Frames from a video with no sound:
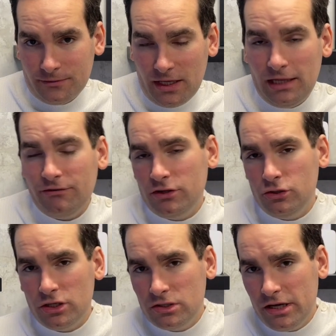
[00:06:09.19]
In different
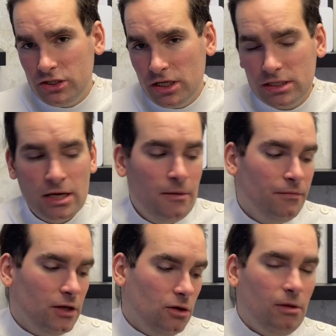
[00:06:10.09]
jurisdictions,
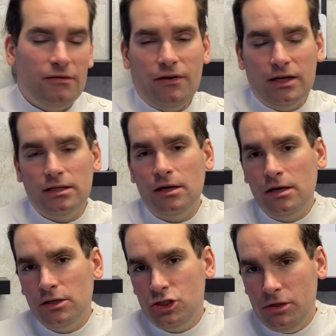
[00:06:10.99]
you might find
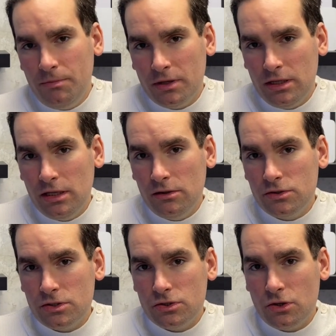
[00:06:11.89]
cheaper deals.